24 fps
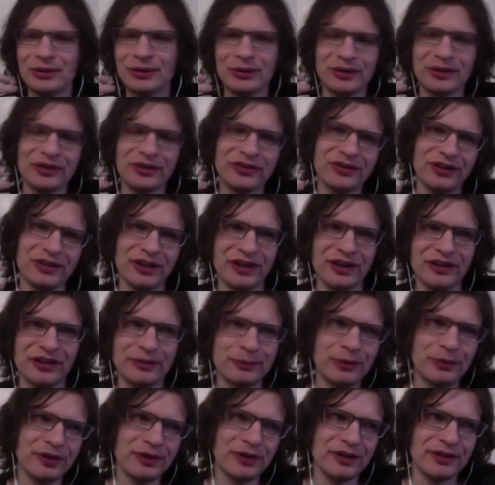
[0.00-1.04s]
all the
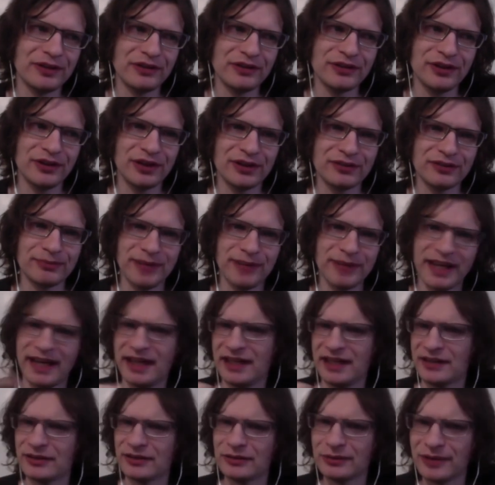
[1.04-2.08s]
signs point to this kind of
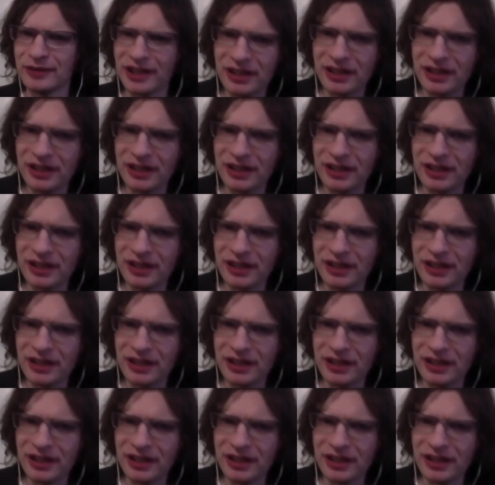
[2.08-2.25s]
mechanical